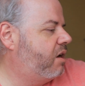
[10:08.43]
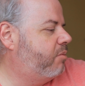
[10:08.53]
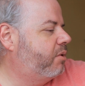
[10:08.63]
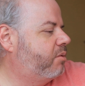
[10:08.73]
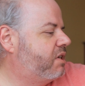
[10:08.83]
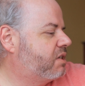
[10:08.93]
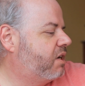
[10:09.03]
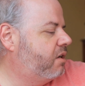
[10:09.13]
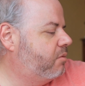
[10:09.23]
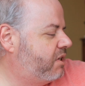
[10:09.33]
couple of weeks
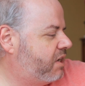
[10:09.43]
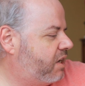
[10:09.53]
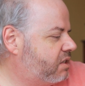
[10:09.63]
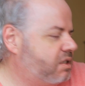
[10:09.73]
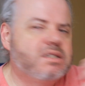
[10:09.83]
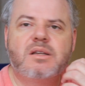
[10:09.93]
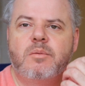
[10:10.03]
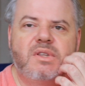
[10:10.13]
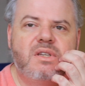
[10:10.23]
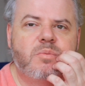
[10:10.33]
I'm going to be testing
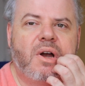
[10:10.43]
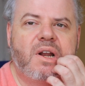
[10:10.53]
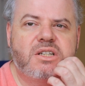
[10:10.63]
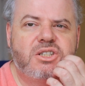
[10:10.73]
some of these products